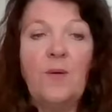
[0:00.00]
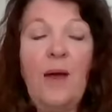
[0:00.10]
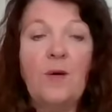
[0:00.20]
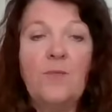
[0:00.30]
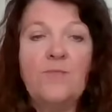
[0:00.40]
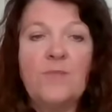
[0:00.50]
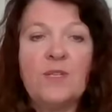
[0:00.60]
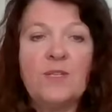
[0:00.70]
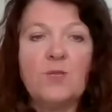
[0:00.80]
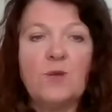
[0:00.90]
Wow,
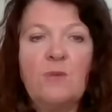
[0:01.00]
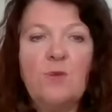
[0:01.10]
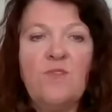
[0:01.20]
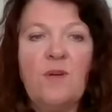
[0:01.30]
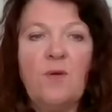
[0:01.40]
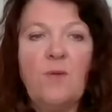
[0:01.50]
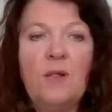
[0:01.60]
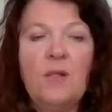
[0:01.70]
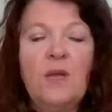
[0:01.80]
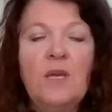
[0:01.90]
that describes you very
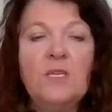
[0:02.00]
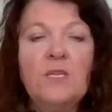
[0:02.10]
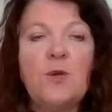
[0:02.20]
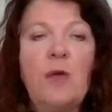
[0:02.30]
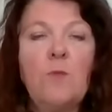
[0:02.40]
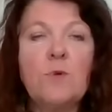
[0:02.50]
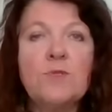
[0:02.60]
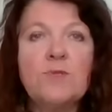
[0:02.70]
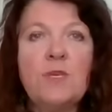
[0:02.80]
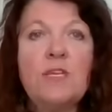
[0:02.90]
well. So it
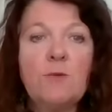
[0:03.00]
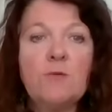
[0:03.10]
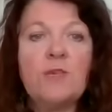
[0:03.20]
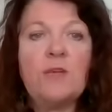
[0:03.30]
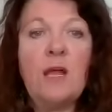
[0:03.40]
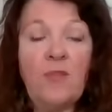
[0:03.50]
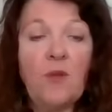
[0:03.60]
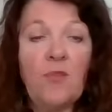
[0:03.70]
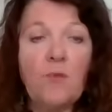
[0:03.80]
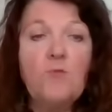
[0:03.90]
wasn't, it was
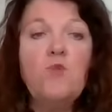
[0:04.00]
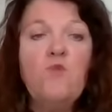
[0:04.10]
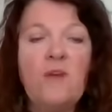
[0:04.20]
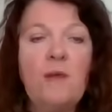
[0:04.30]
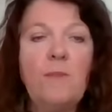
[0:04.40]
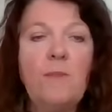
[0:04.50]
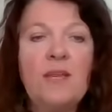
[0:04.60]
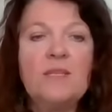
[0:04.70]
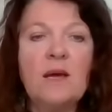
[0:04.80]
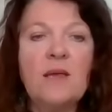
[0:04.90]
like the movie
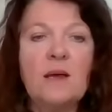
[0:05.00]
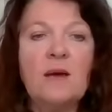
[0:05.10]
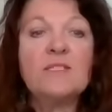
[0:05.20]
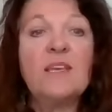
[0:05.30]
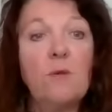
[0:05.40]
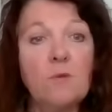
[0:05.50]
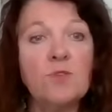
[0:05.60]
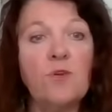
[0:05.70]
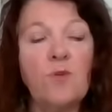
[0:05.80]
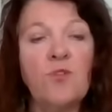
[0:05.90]
mainly, Zeitgeist, that was
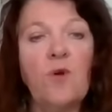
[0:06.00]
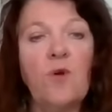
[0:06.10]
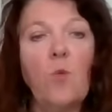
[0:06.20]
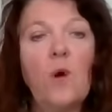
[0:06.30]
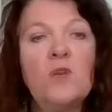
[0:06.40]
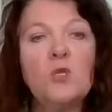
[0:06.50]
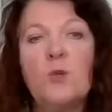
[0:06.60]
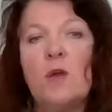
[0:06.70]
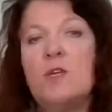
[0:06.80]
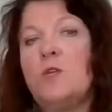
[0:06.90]
the one
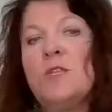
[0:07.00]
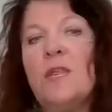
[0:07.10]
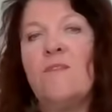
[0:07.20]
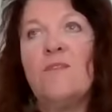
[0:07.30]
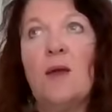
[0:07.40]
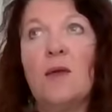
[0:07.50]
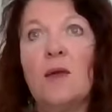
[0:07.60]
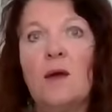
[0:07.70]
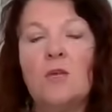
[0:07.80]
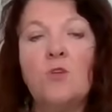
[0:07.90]
trigger. You didn't have like
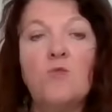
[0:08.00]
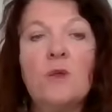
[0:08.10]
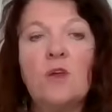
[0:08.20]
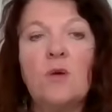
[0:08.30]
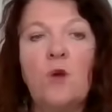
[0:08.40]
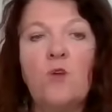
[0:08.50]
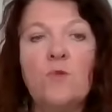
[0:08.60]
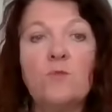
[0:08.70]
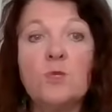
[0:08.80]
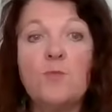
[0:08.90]
a eureka
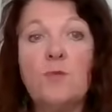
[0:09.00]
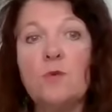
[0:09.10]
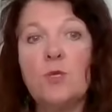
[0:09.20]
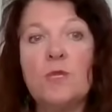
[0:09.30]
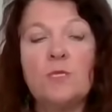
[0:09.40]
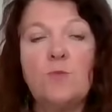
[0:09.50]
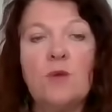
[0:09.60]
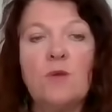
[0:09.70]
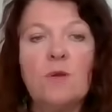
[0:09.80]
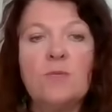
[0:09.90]
moment or a spiritual
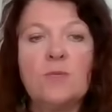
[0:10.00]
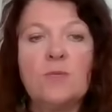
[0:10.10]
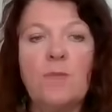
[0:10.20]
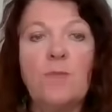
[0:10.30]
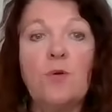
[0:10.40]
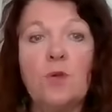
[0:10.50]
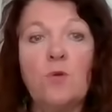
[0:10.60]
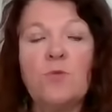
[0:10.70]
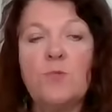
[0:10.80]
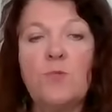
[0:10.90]
experience that put
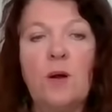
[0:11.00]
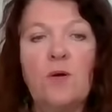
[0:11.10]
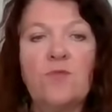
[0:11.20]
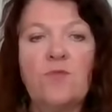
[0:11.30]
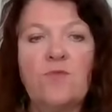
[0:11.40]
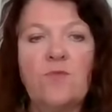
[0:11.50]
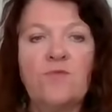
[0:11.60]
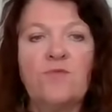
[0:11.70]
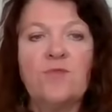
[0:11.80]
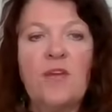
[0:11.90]
you on this path
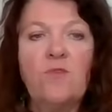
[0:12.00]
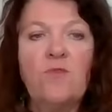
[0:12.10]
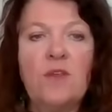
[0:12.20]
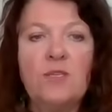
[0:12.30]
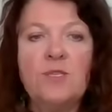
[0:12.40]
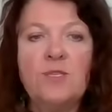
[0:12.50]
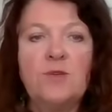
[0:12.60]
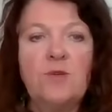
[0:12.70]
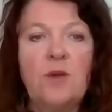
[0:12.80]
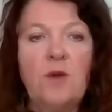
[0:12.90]
of delving
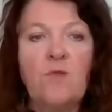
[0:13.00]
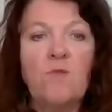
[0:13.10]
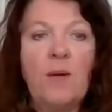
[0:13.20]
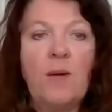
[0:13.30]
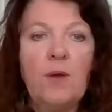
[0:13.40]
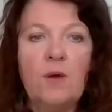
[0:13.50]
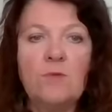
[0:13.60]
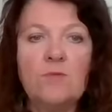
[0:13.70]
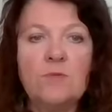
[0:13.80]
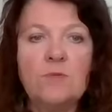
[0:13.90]
into rabbit
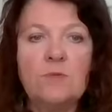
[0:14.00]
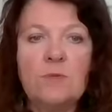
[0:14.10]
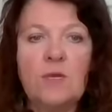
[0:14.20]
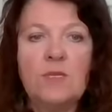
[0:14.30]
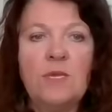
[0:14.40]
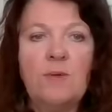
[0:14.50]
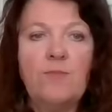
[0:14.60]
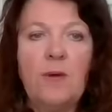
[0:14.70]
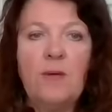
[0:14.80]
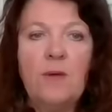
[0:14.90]
holes and deep